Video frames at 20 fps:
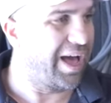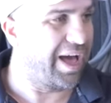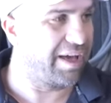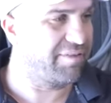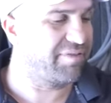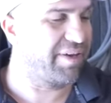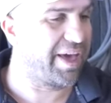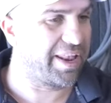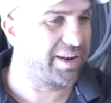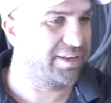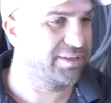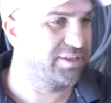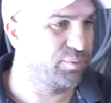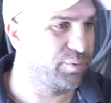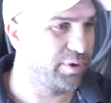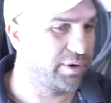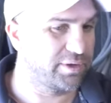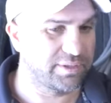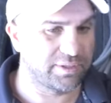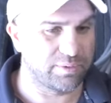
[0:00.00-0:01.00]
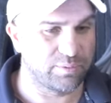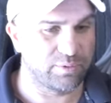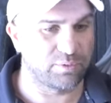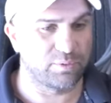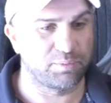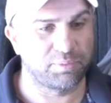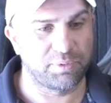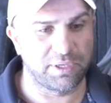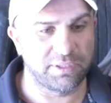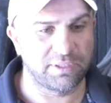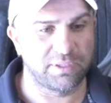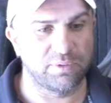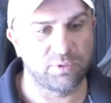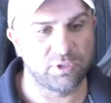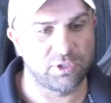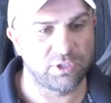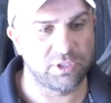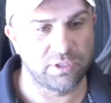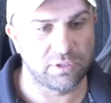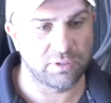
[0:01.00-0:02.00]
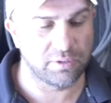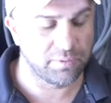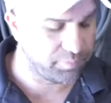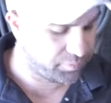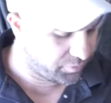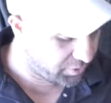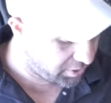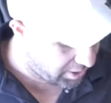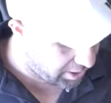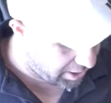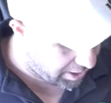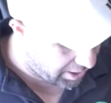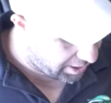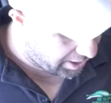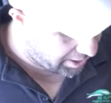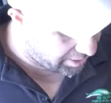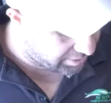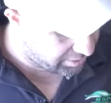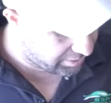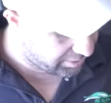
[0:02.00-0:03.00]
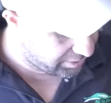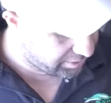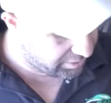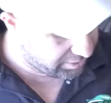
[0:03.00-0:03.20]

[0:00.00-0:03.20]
I've had it to where someone's replaced the windshield and